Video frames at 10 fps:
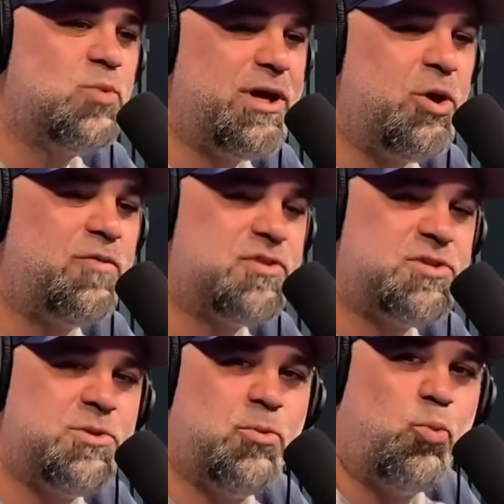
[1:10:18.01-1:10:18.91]
Well, you don't have to
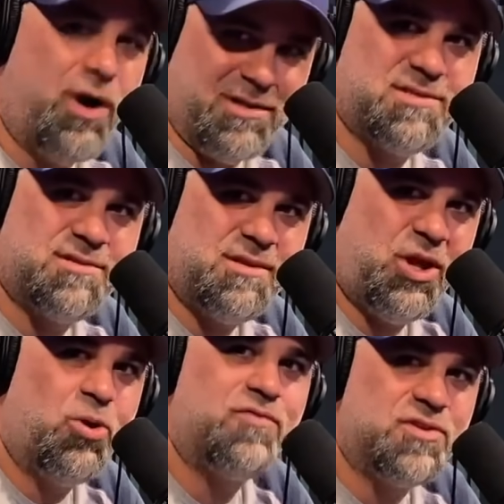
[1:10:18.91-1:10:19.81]
tune it once. You
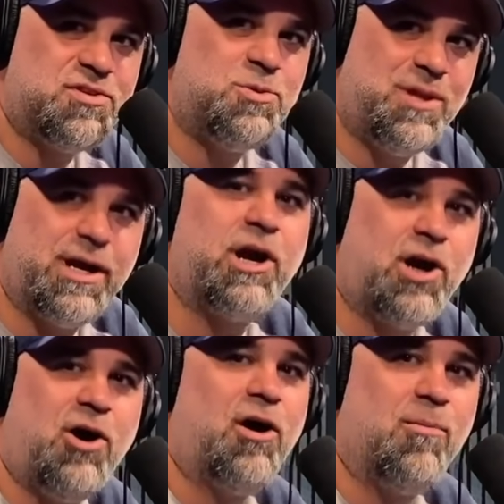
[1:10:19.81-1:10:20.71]
don't have to tune it like a
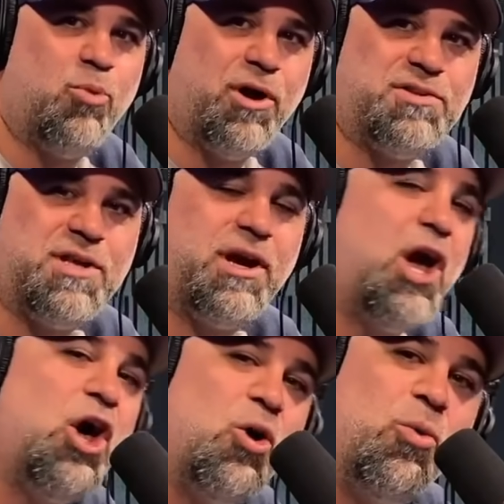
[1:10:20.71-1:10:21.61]
carb where it's like,
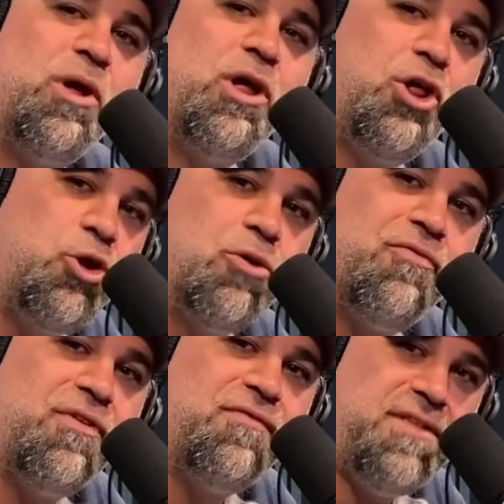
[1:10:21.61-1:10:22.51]
oh, you're
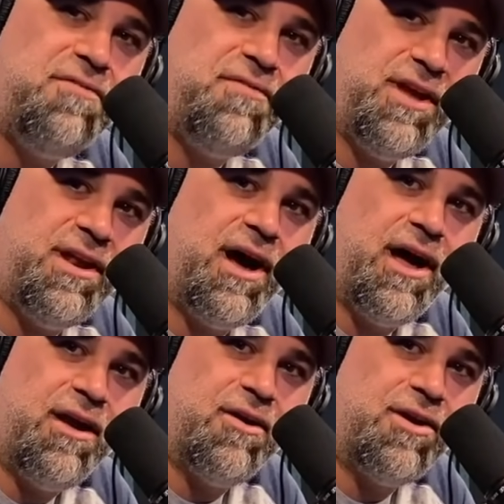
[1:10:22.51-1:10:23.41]
50 feet
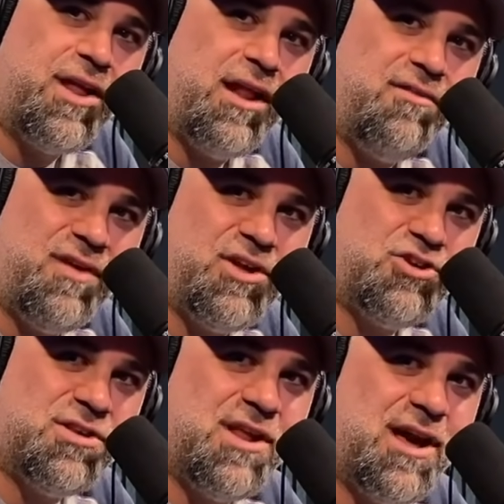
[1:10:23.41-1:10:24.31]
higher in
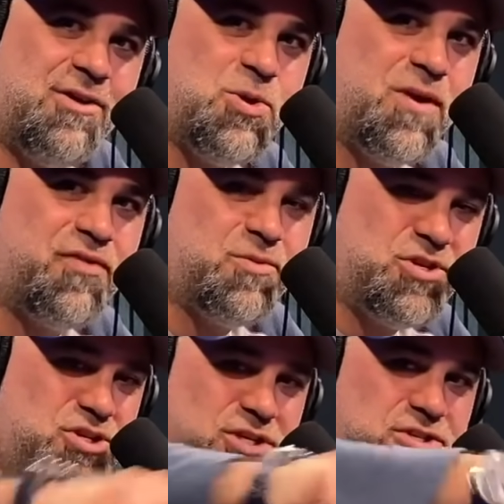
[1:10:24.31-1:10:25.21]
elevation now. You have to
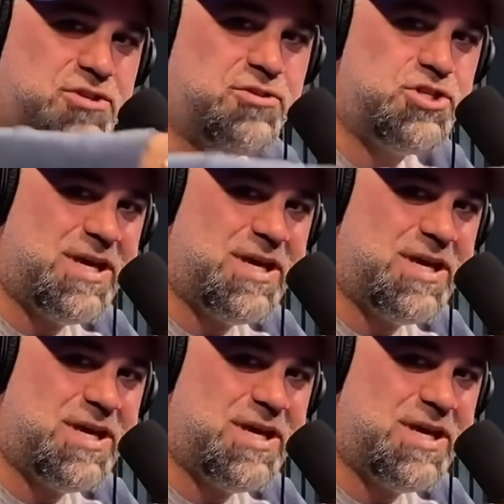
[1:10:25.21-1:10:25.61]
adjust your jets.